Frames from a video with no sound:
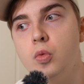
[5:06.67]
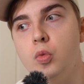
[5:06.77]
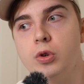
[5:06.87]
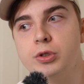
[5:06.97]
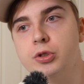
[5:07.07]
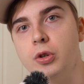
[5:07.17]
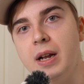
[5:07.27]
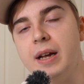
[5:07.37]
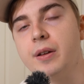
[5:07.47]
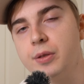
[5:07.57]
what's the
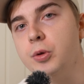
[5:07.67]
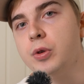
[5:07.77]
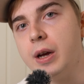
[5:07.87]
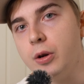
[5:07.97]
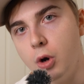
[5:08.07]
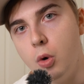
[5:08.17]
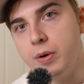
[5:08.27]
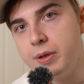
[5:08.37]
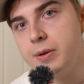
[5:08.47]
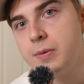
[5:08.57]
length you can go
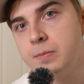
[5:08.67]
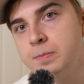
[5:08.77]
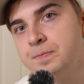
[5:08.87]
with it.